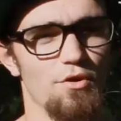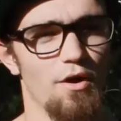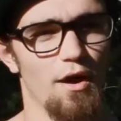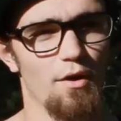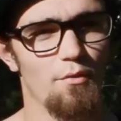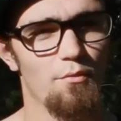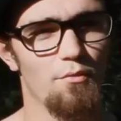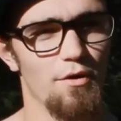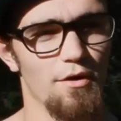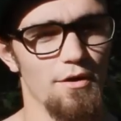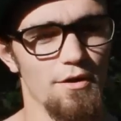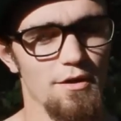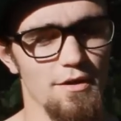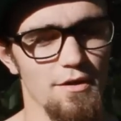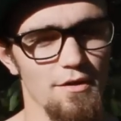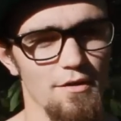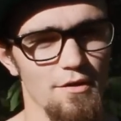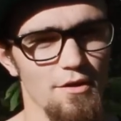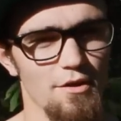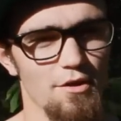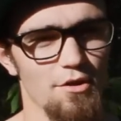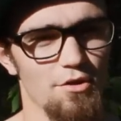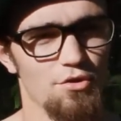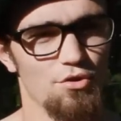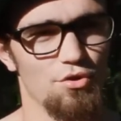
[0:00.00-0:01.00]
I want it
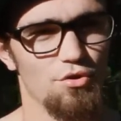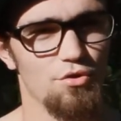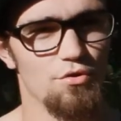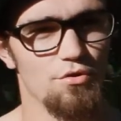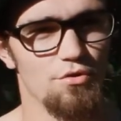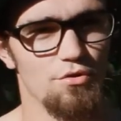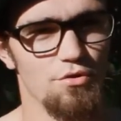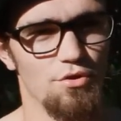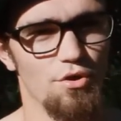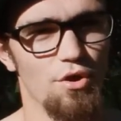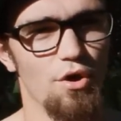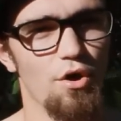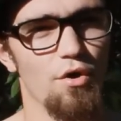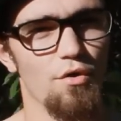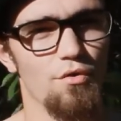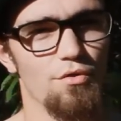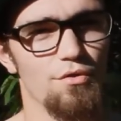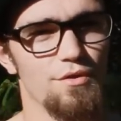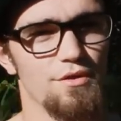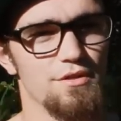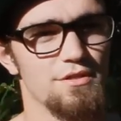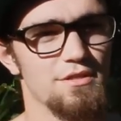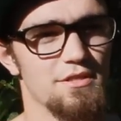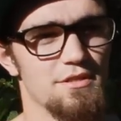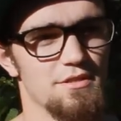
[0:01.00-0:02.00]
to know
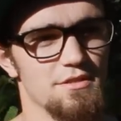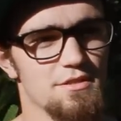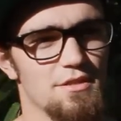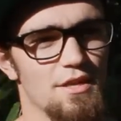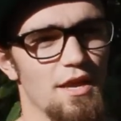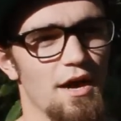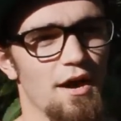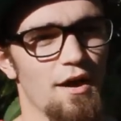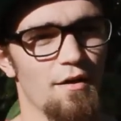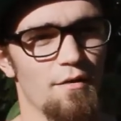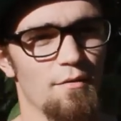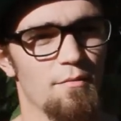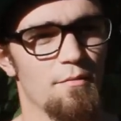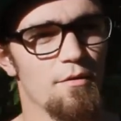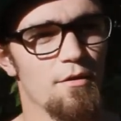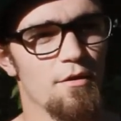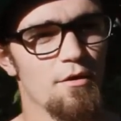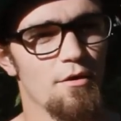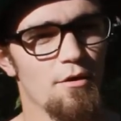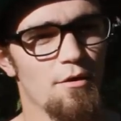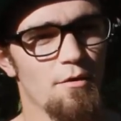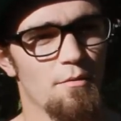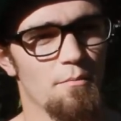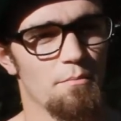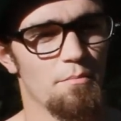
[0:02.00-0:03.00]
this is not
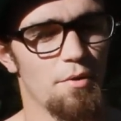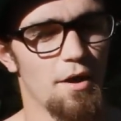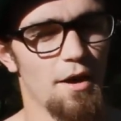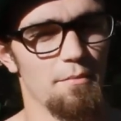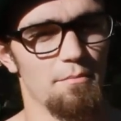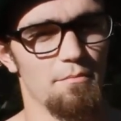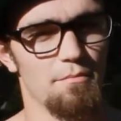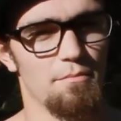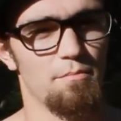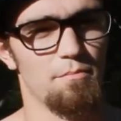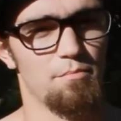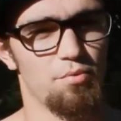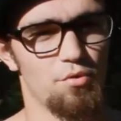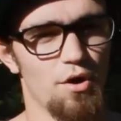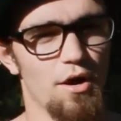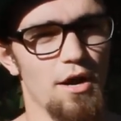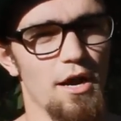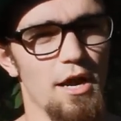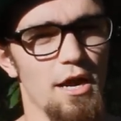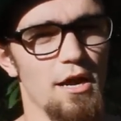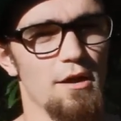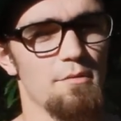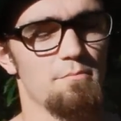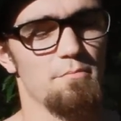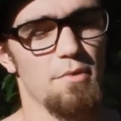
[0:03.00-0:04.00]
by
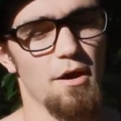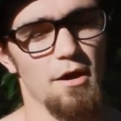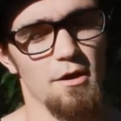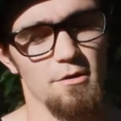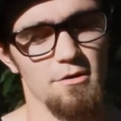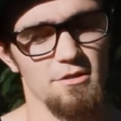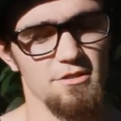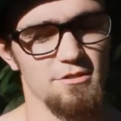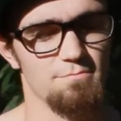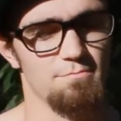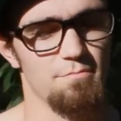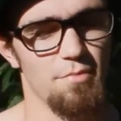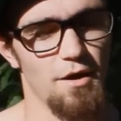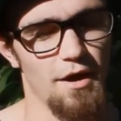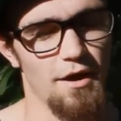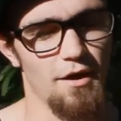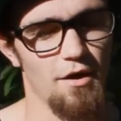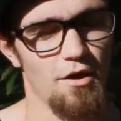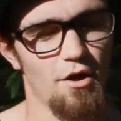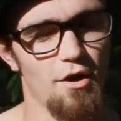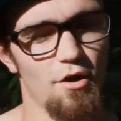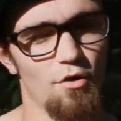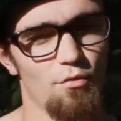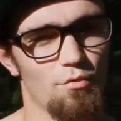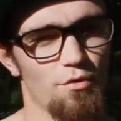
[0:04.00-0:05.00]
brain, but it's by
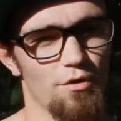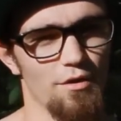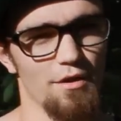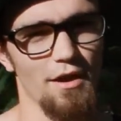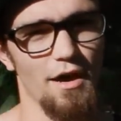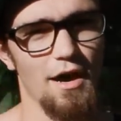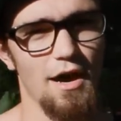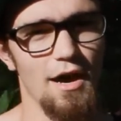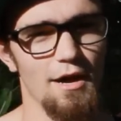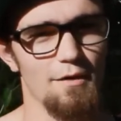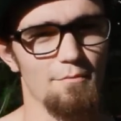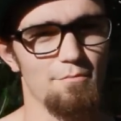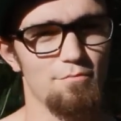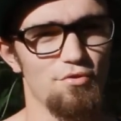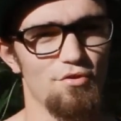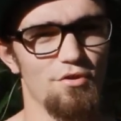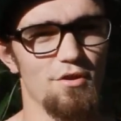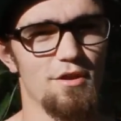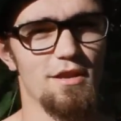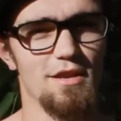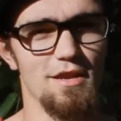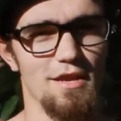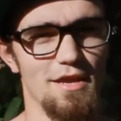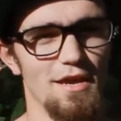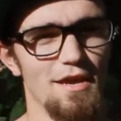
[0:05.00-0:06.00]
heart where God put
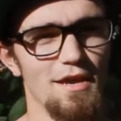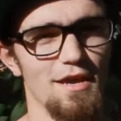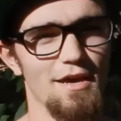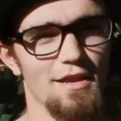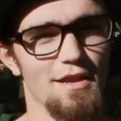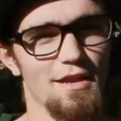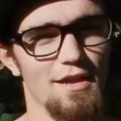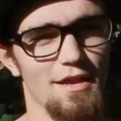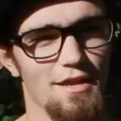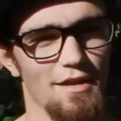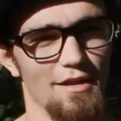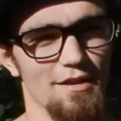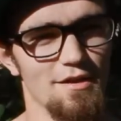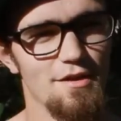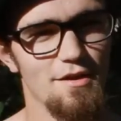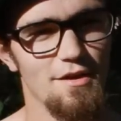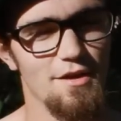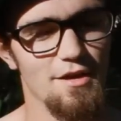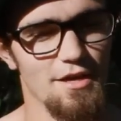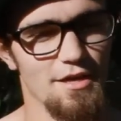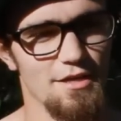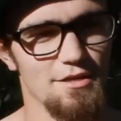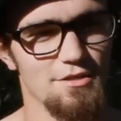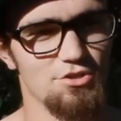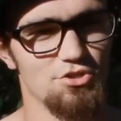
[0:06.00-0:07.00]
it in. And
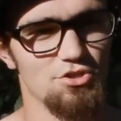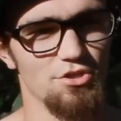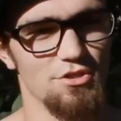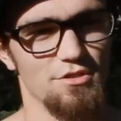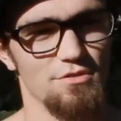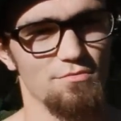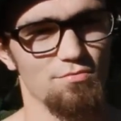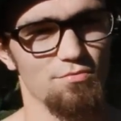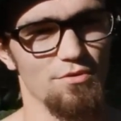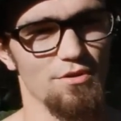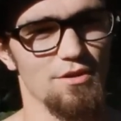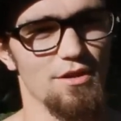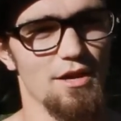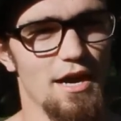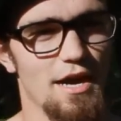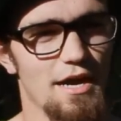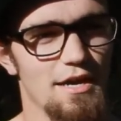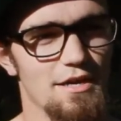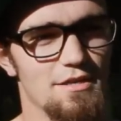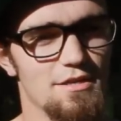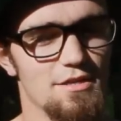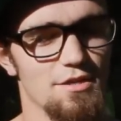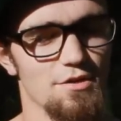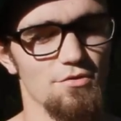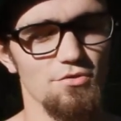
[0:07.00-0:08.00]
it's just when
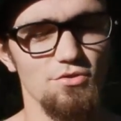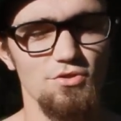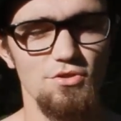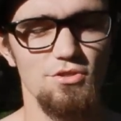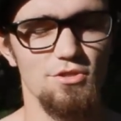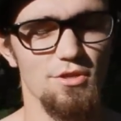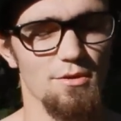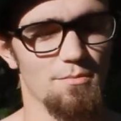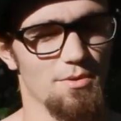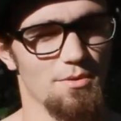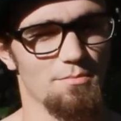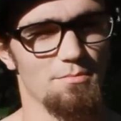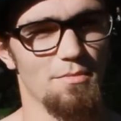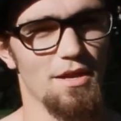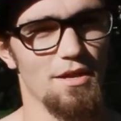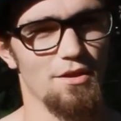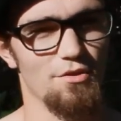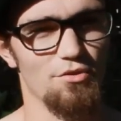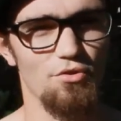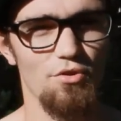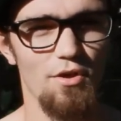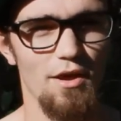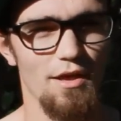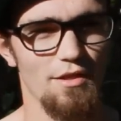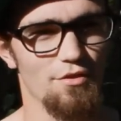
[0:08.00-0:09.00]
God tells you something, man,
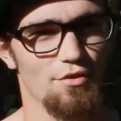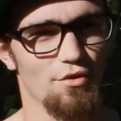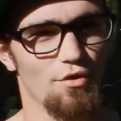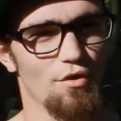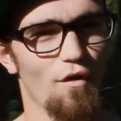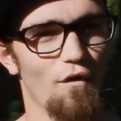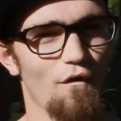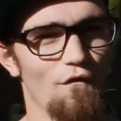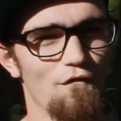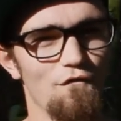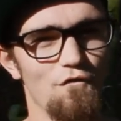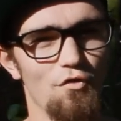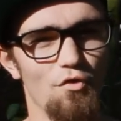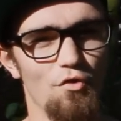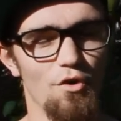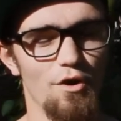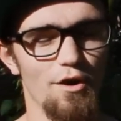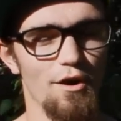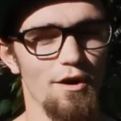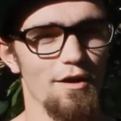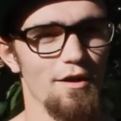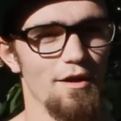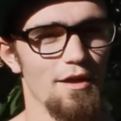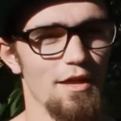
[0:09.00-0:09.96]
you have to go for it.